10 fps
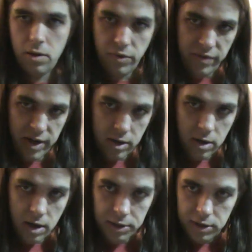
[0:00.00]
a
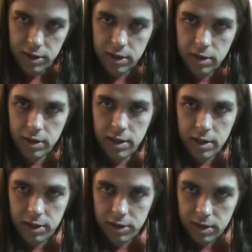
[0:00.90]
cartridge in good
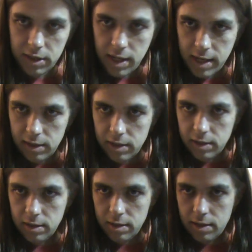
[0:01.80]
condition. It's got a
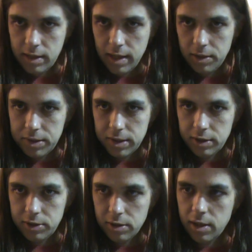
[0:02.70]
little
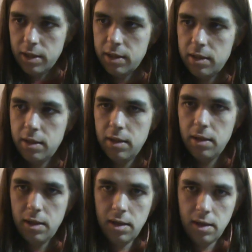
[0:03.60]
signature on it.
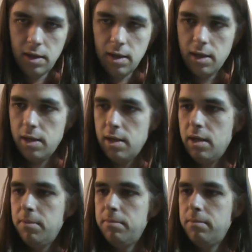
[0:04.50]

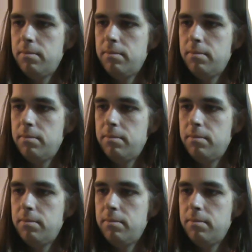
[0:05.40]
And